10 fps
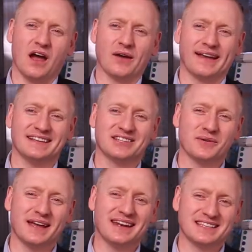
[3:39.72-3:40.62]
Okay, so
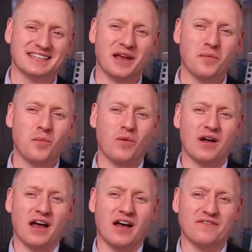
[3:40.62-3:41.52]
in the same
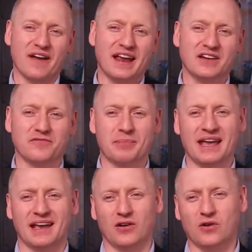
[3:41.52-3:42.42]
vein of
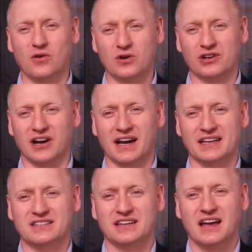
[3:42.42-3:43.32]
being
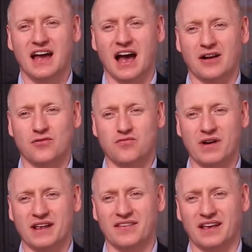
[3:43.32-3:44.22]
organized, a
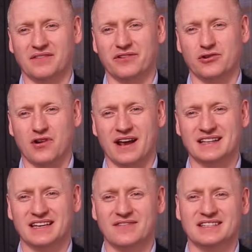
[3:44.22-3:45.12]
great thing for
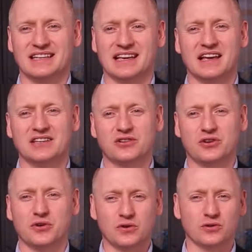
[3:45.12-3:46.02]
creativity is
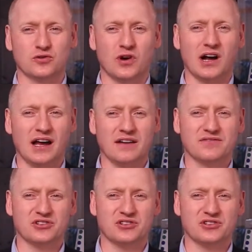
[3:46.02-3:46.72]
Google Drive.